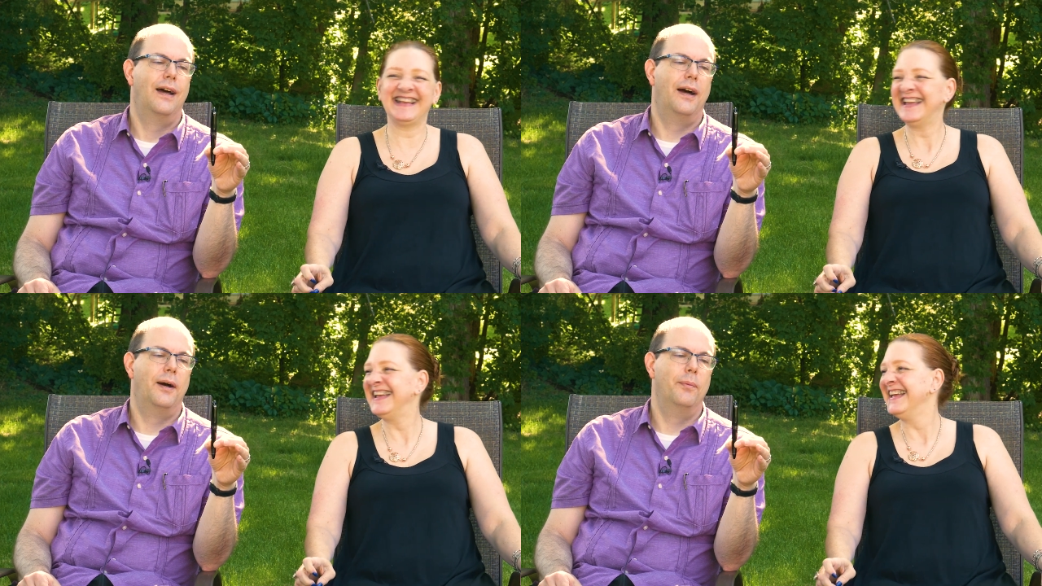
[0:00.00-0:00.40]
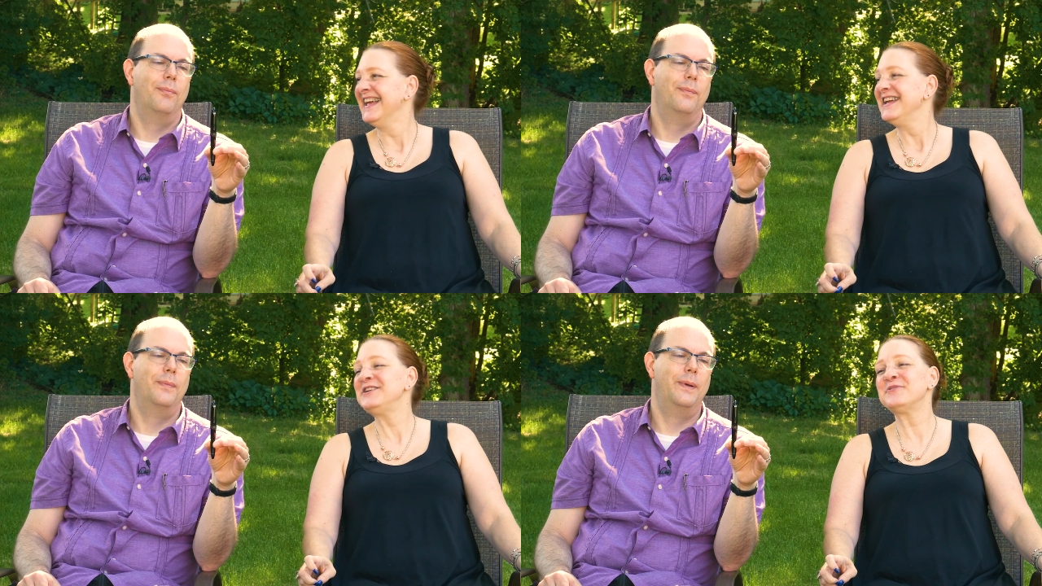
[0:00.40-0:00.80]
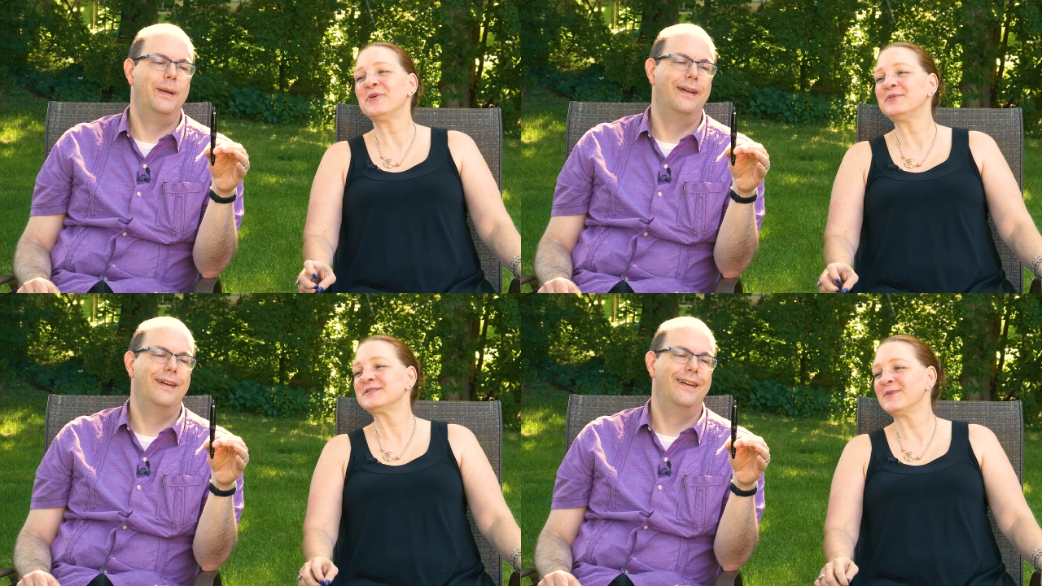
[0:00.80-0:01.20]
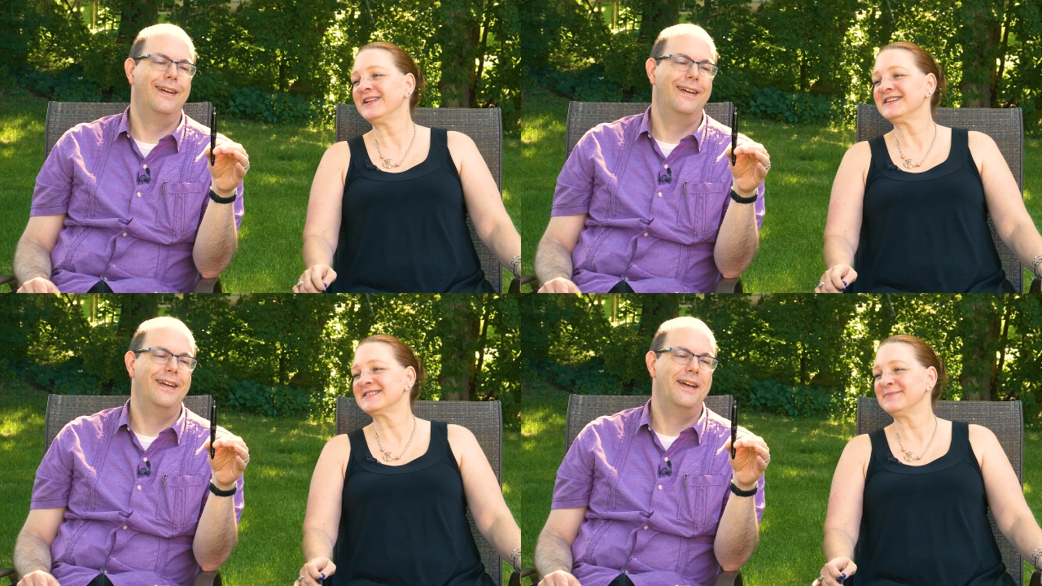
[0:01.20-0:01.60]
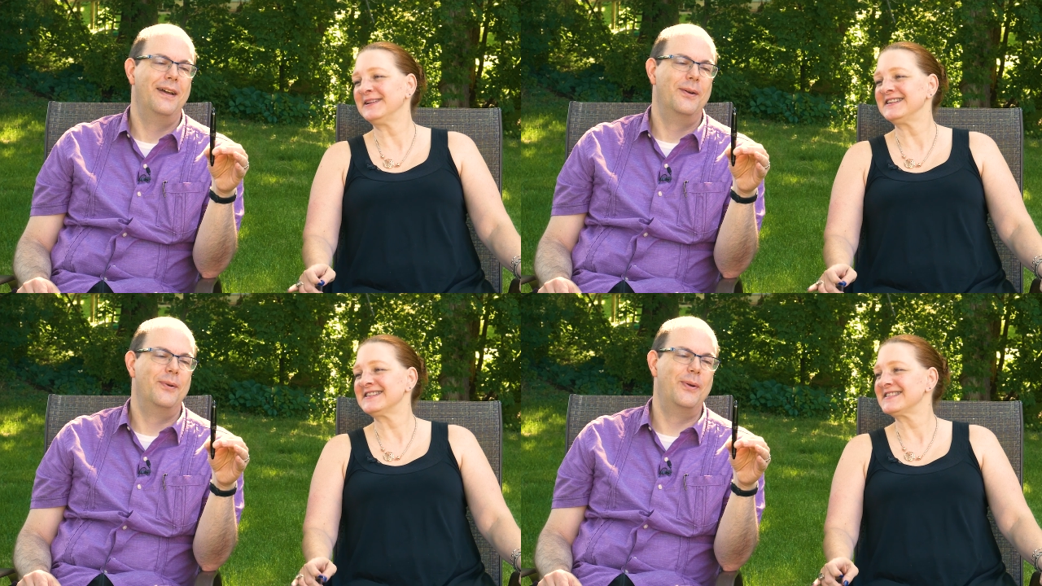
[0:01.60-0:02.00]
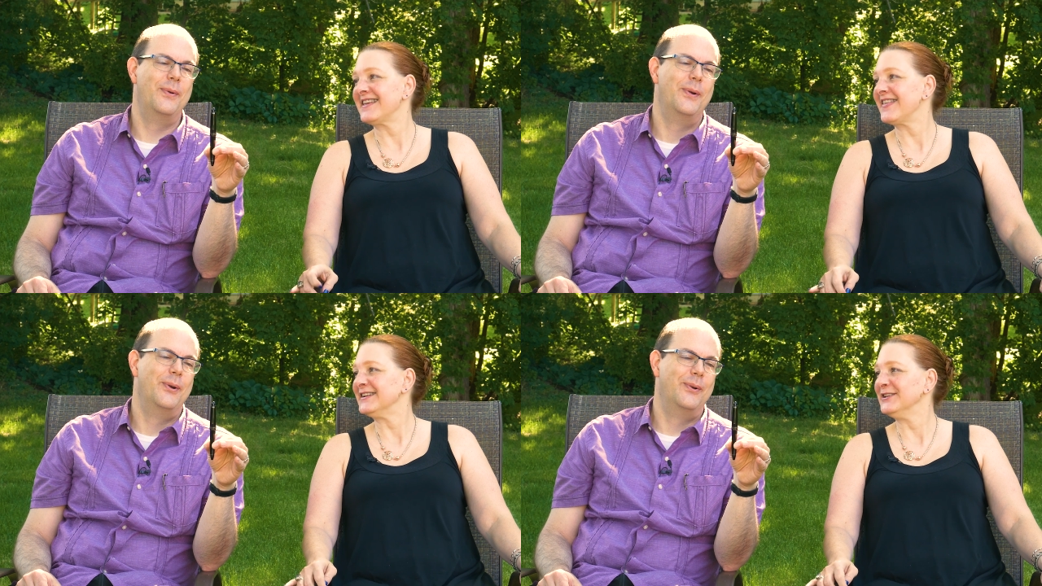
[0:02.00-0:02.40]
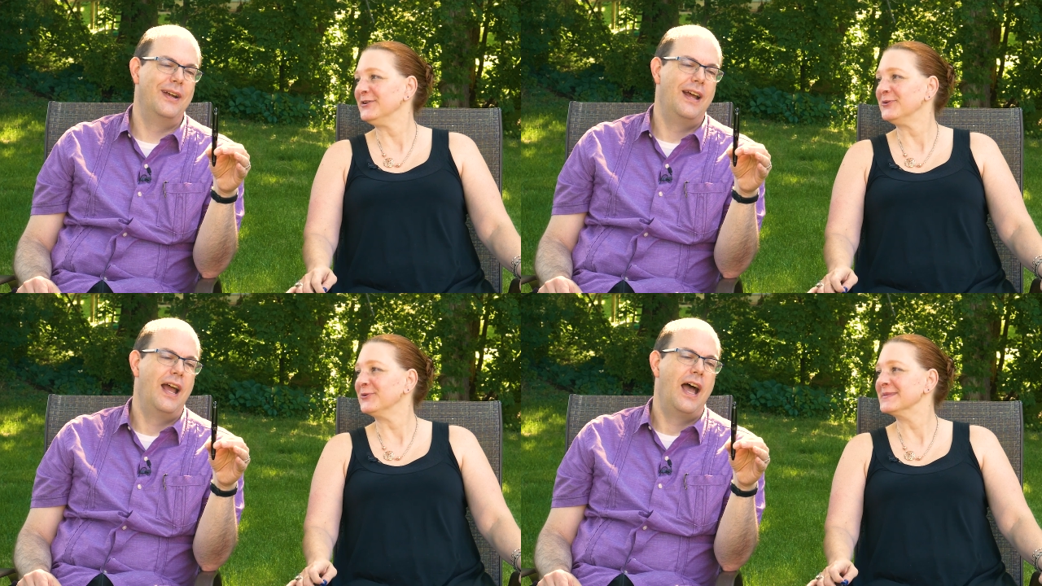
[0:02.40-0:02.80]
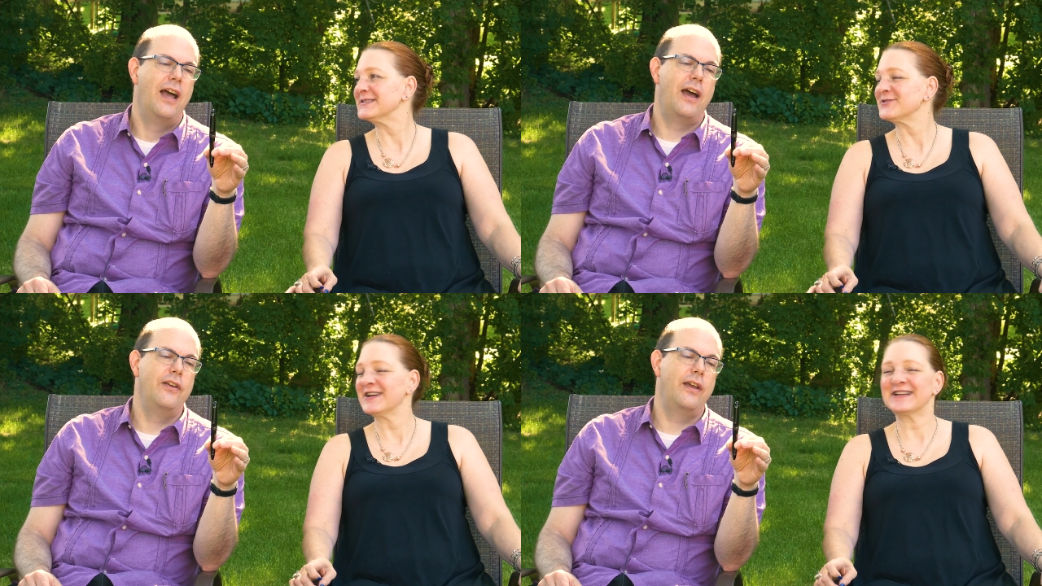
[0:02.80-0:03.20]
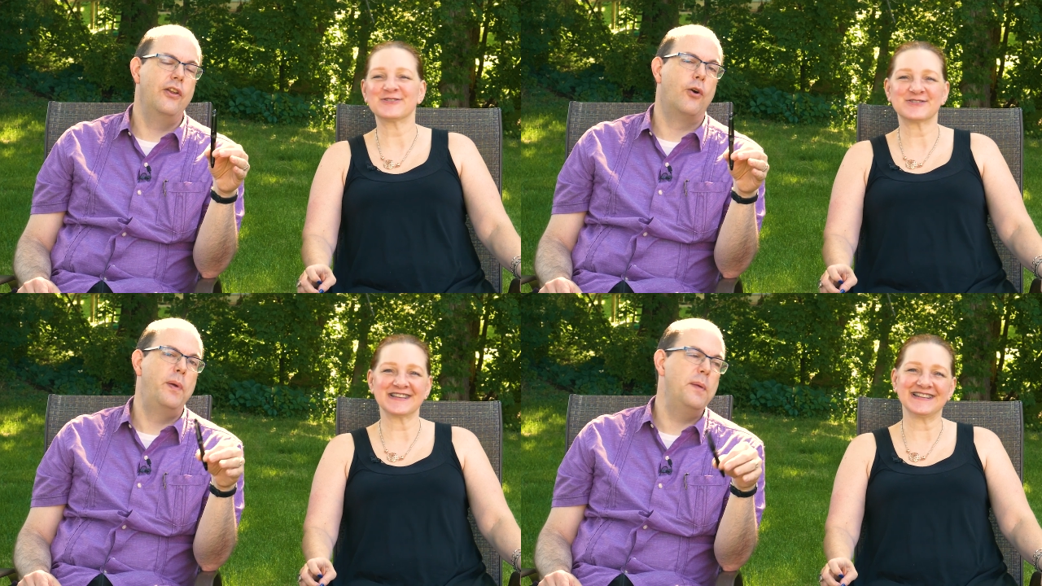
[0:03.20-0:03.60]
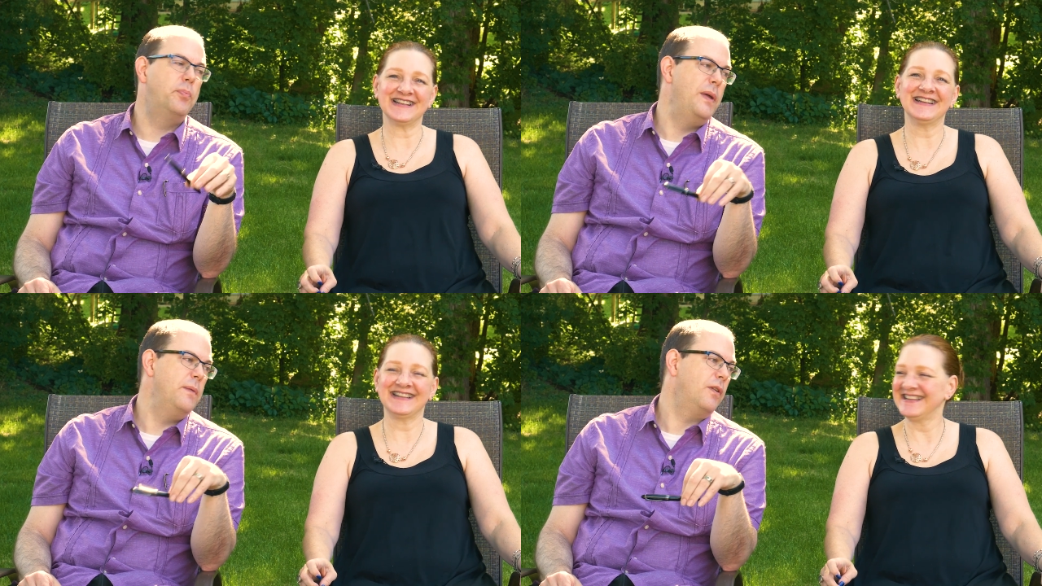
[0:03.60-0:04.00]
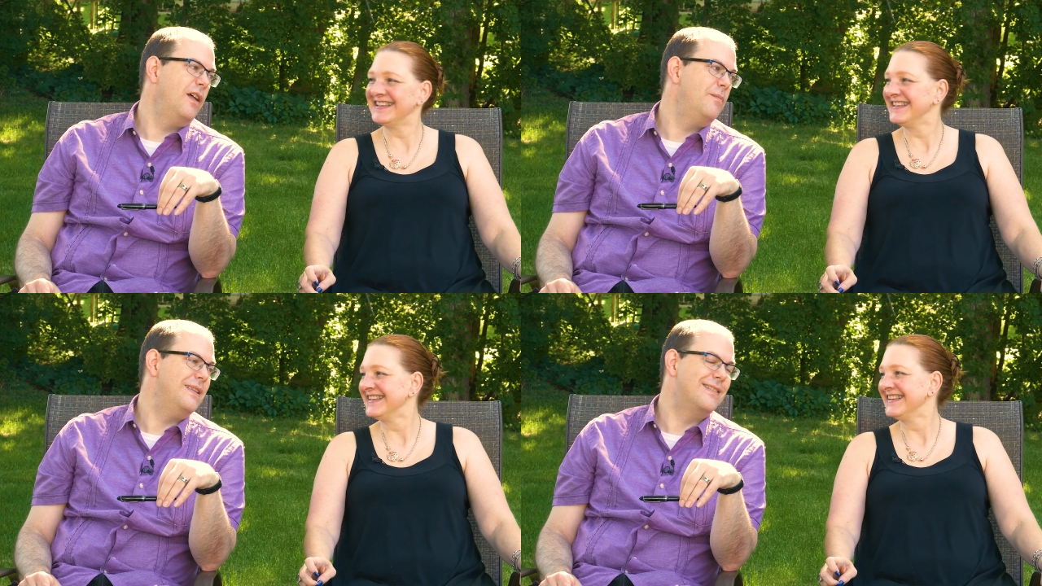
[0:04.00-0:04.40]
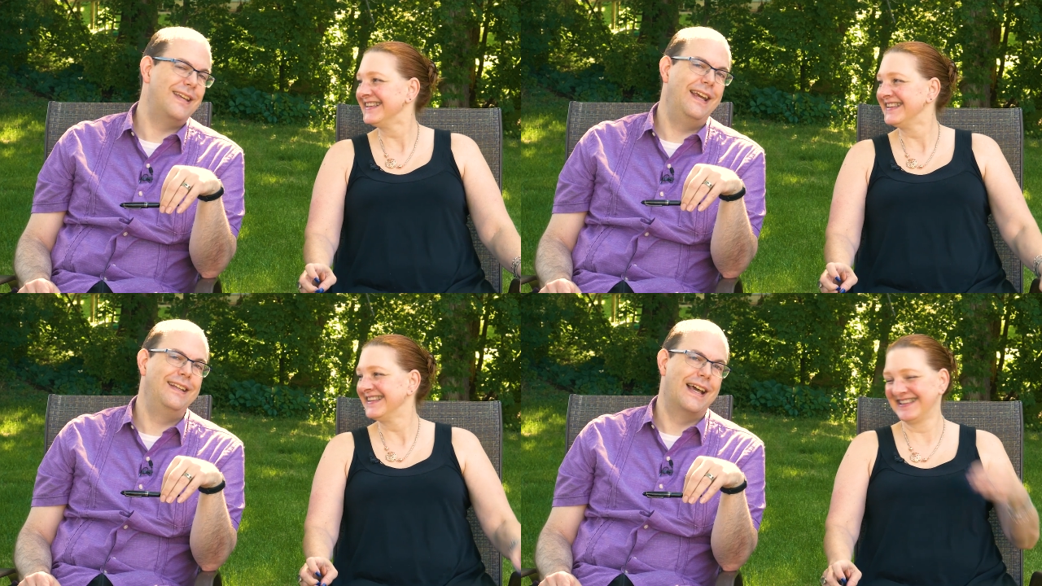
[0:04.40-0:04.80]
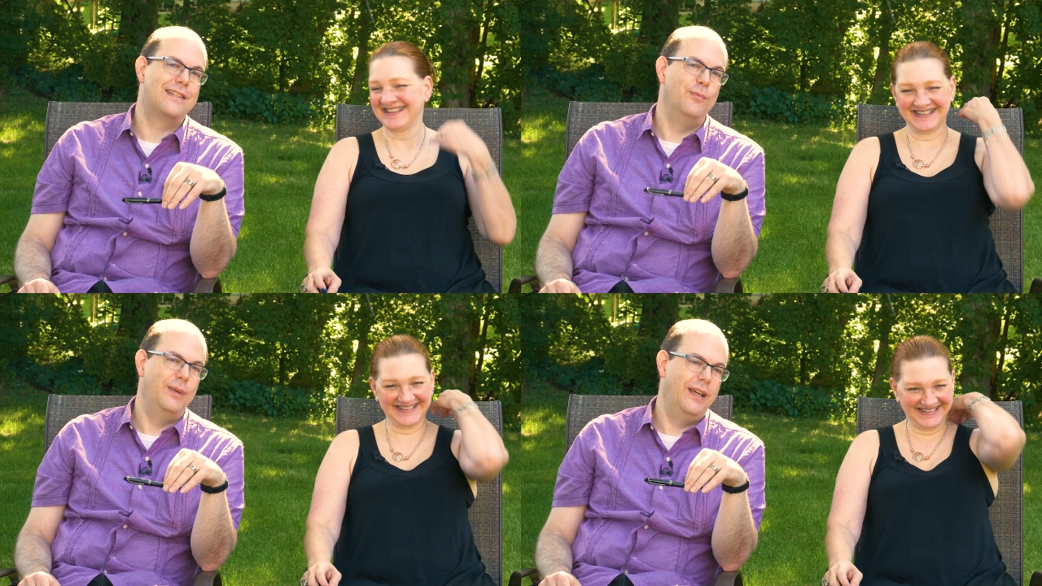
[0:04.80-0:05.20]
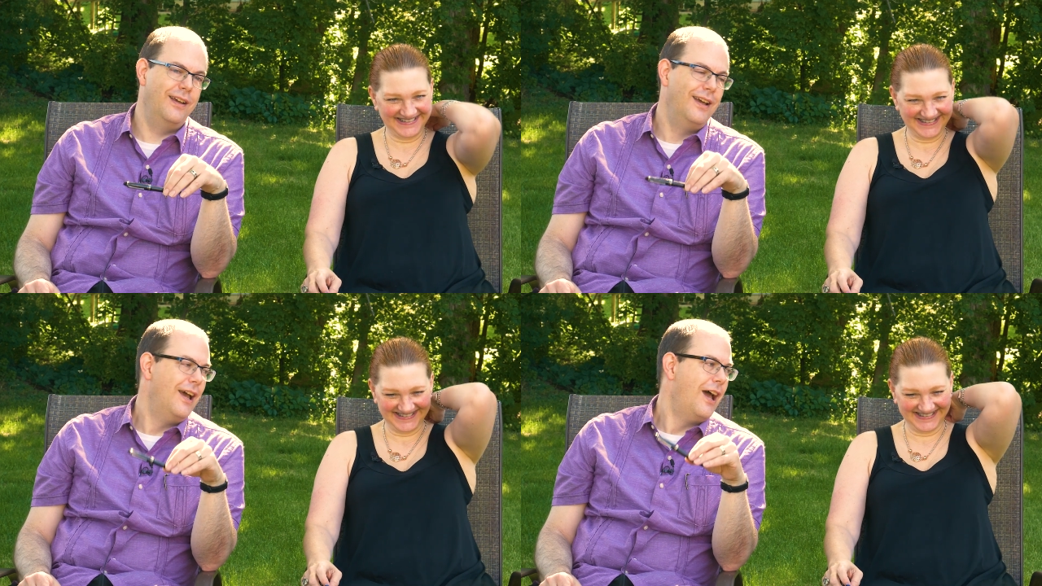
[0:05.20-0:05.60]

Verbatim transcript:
Speaker 1: um,
Speaker 2: you always wanted somebody to say that. Hello, Mr. Uh, you know, pe
Speaker 1: people have been saying that to me.